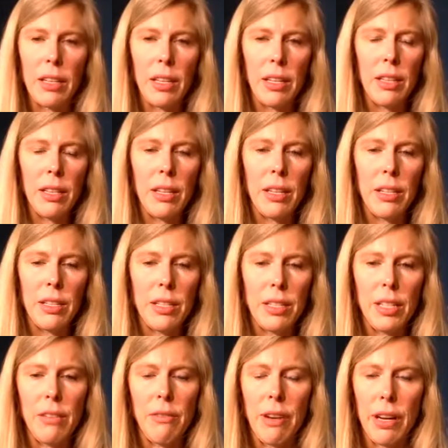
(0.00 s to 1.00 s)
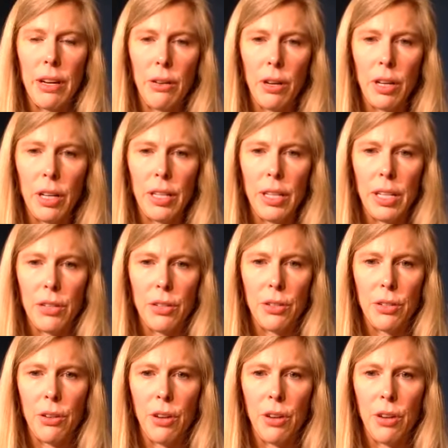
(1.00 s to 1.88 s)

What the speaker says: that the CRAN architecture